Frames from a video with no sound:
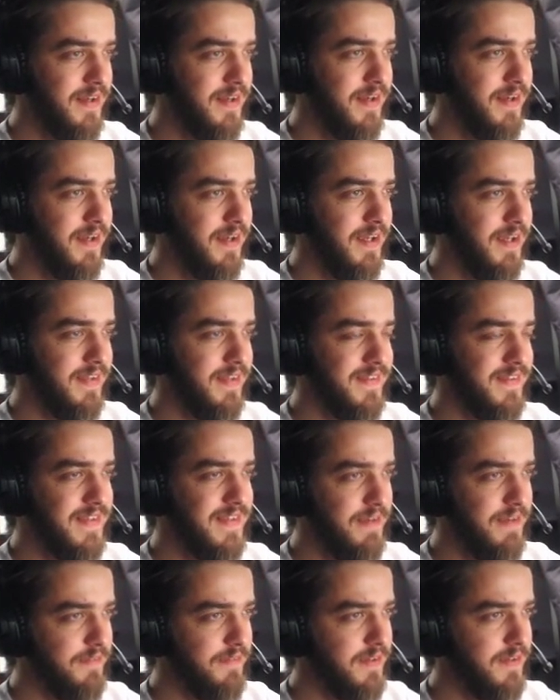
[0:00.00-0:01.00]
It's
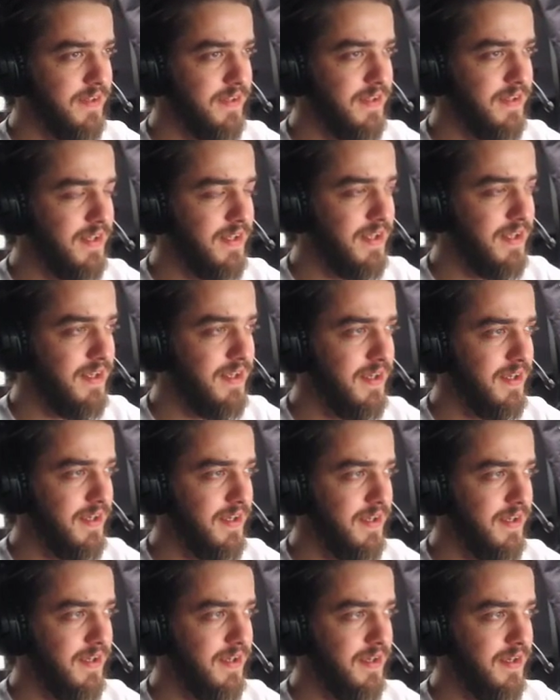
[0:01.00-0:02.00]

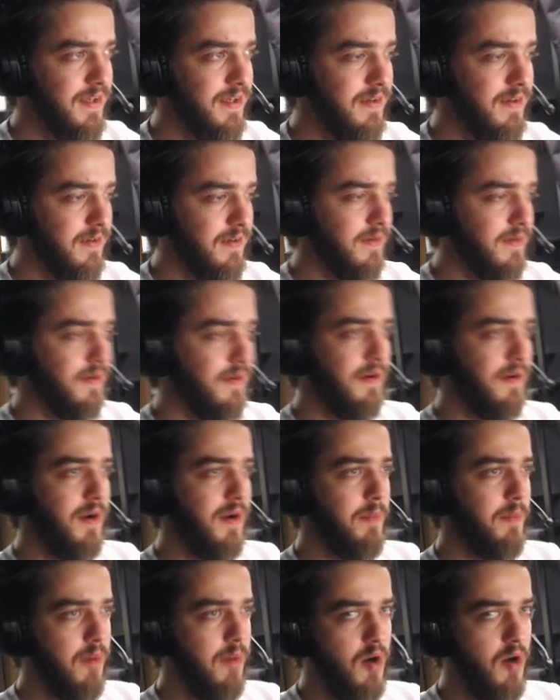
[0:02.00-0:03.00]
definitely a
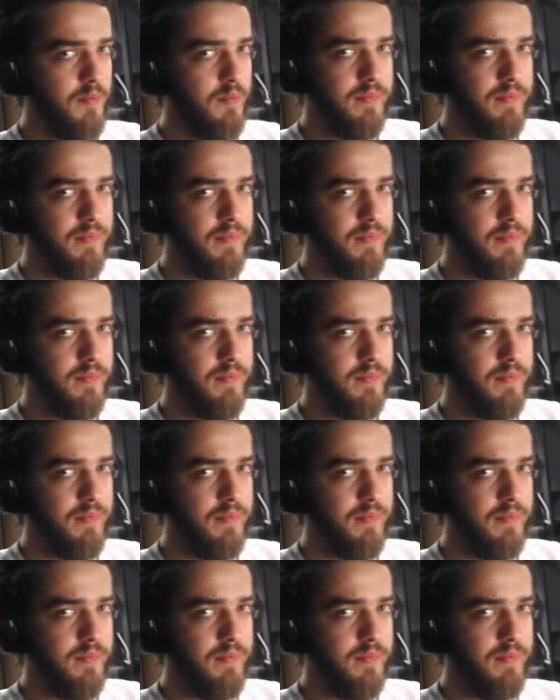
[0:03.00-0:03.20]
bomb.